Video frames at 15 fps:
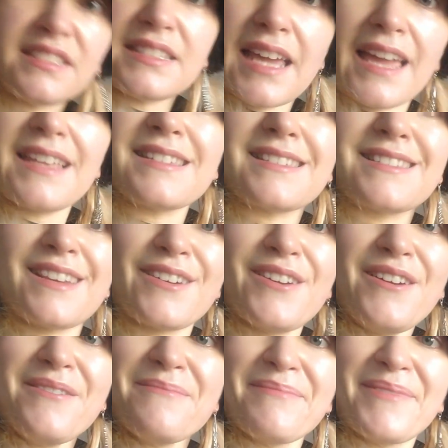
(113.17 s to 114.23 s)
date
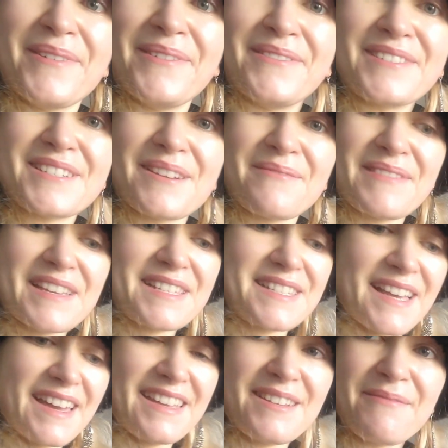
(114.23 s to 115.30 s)
syrup, which I'm
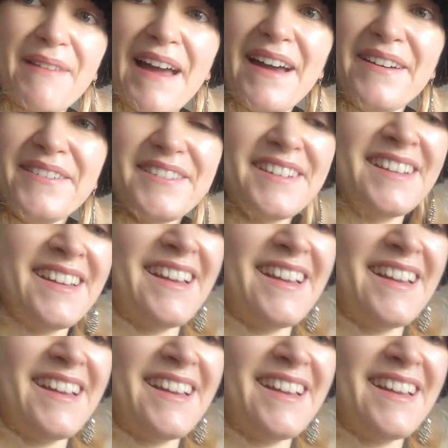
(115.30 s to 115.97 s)
excited about,